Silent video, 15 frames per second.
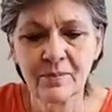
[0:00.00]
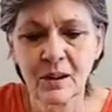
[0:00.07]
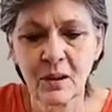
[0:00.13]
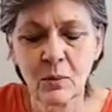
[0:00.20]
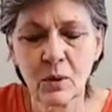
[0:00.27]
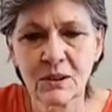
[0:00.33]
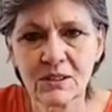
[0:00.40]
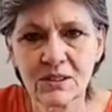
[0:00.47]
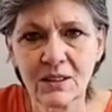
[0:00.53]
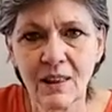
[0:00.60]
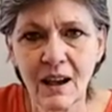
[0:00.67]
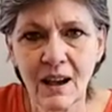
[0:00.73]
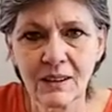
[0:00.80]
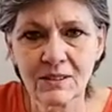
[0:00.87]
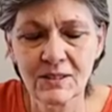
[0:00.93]
What's
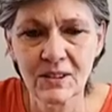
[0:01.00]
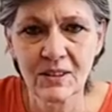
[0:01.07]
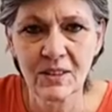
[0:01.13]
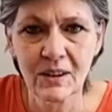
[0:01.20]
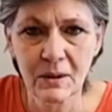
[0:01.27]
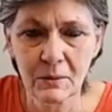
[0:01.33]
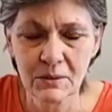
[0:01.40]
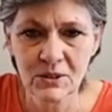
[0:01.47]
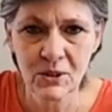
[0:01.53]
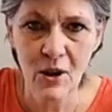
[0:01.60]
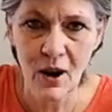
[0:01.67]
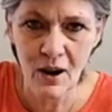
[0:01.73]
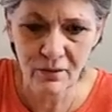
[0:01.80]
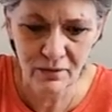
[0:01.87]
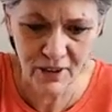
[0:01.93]
classy? That I was
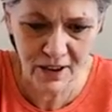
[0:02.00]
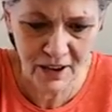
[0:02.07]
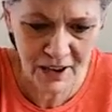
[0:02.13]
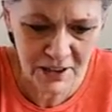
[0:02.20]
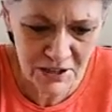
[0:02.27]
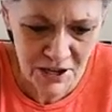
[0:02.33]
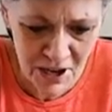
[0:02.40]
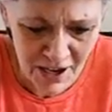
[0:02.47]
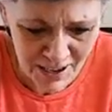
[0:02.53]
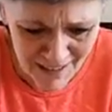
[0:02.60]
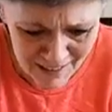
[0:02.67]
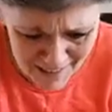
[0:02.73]
coughing, Aja?